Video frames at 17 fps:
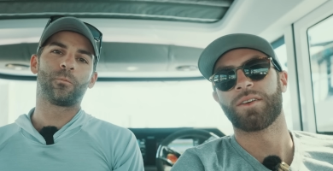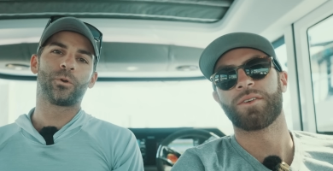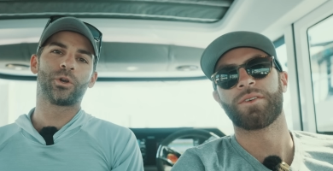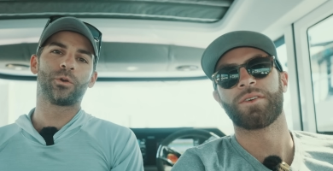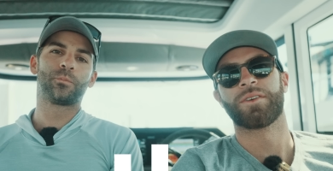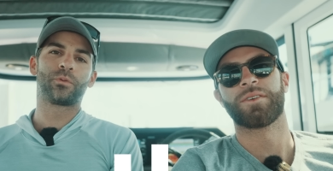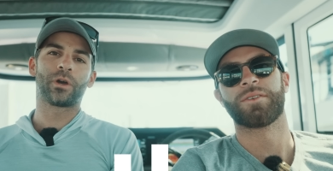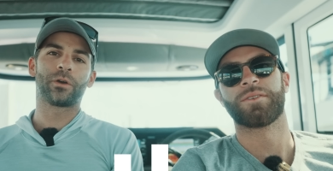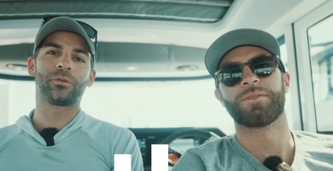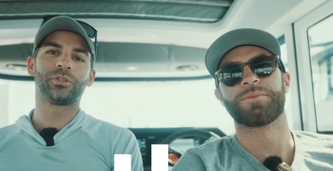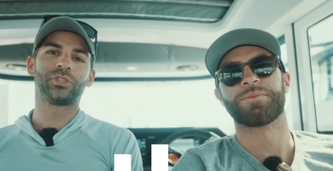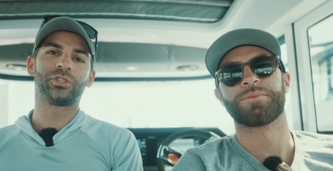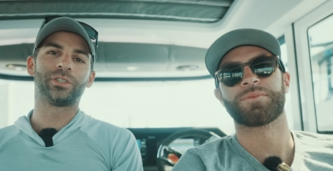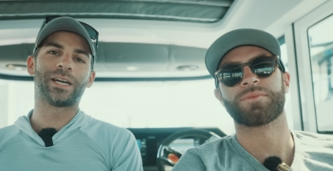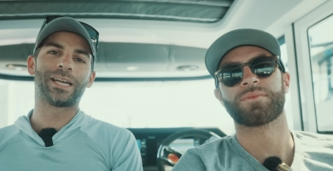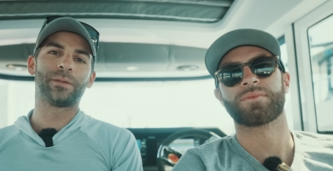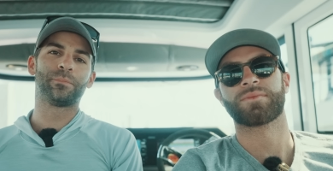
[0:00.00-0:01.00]
Speaker 1: we're brothers
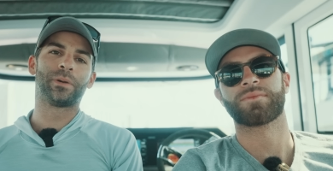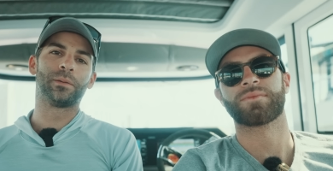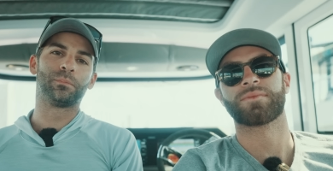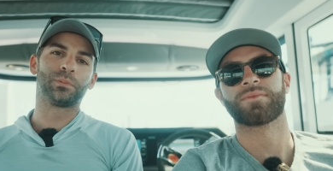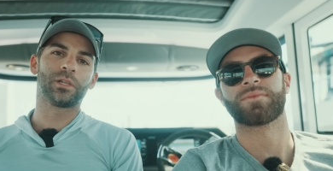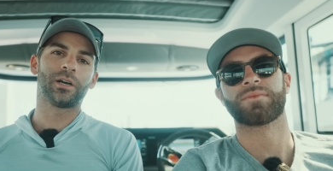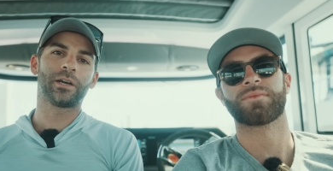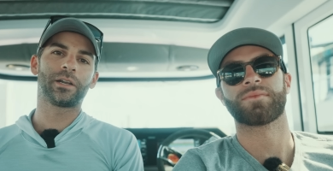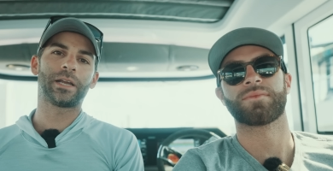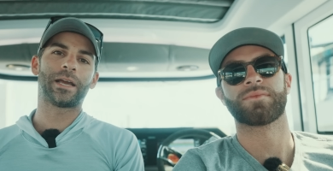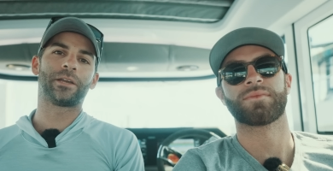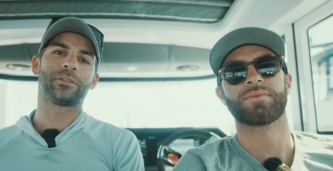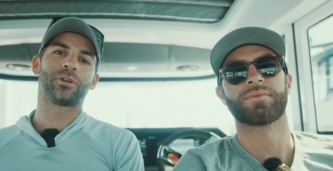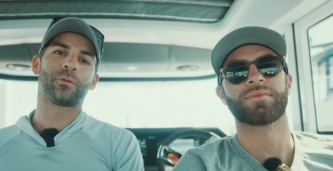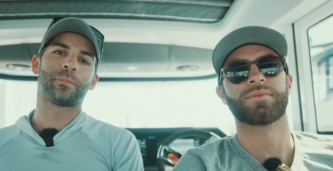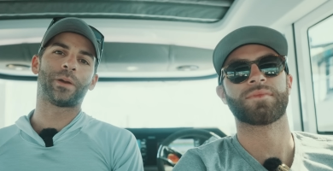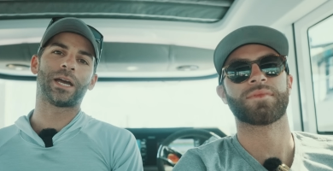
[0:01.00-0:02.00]
united by blood and
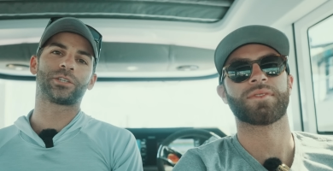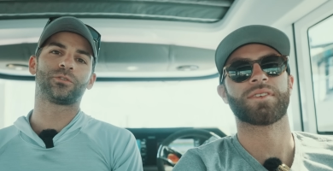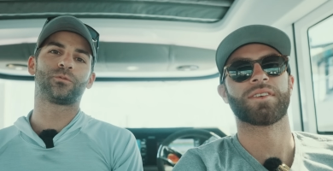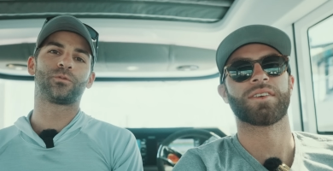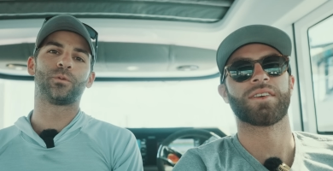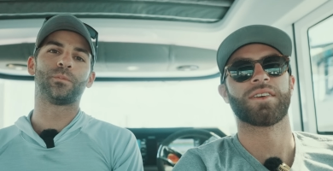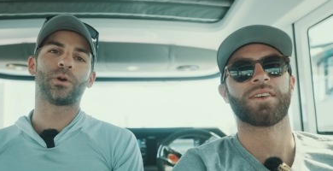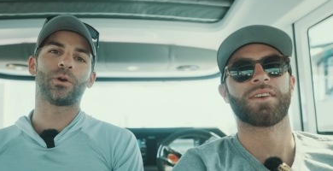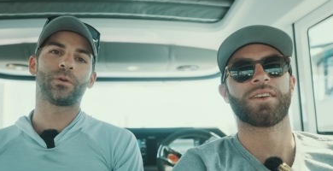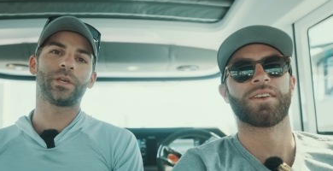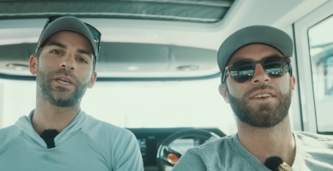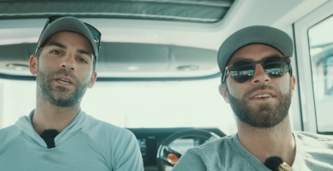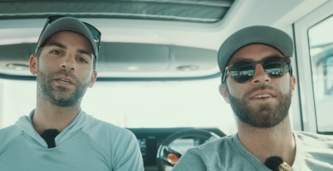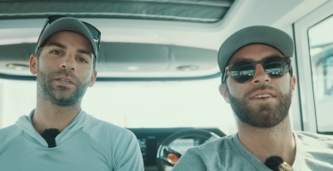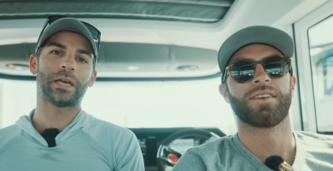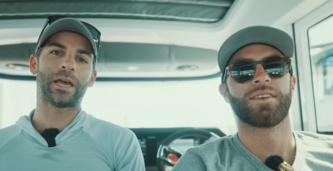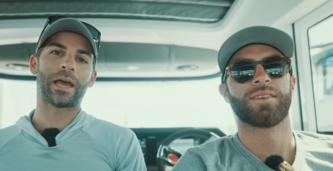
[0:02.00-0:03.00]
our passion for
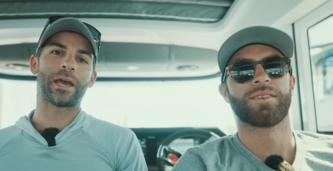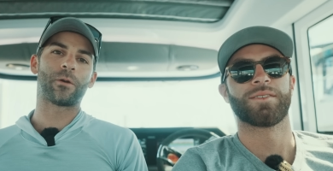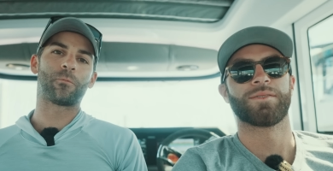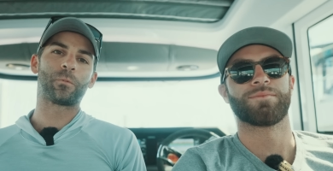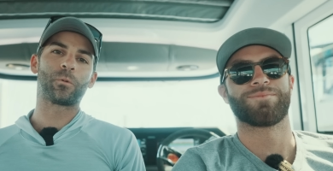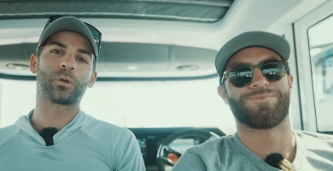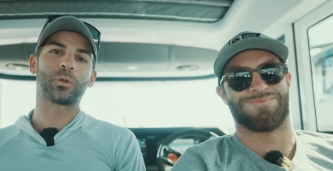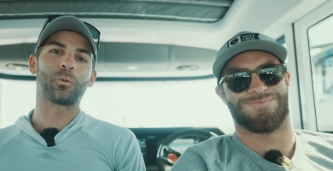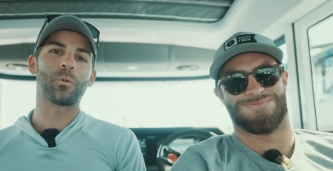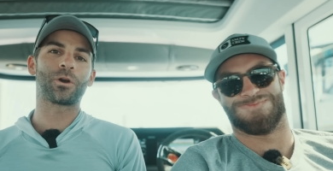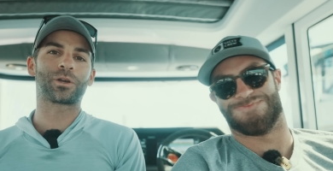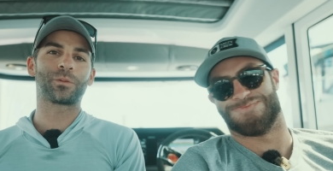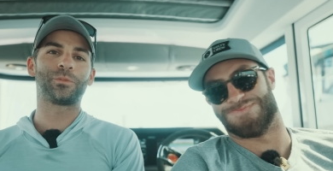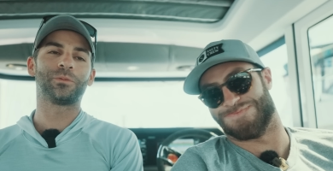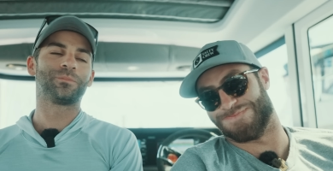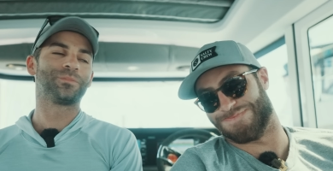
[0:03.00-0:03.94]
boating, and we want to welcome.